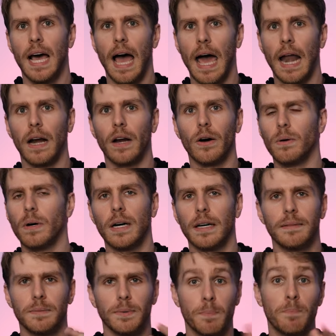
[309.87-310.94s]
I don't know,
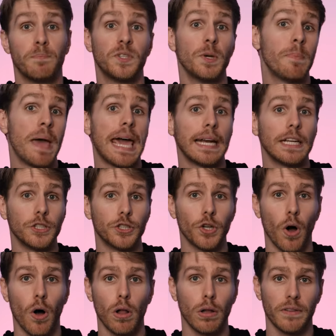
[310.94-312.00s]
uh, to banish
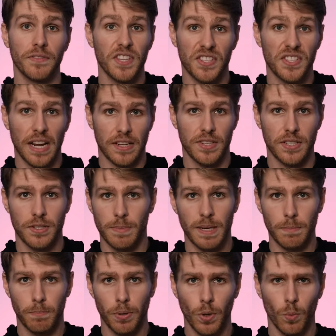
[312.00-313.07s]
all of the sexism
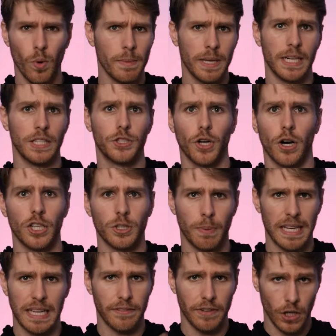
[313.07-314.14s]
and put a woman in charge
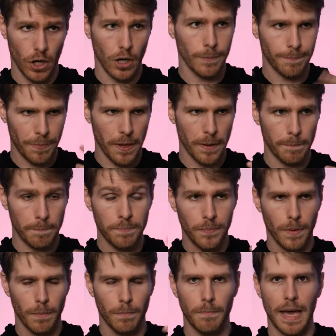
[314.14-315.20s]
by giving her. Uh,
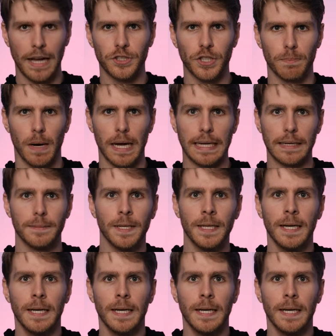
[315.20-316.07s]
Magic Mike.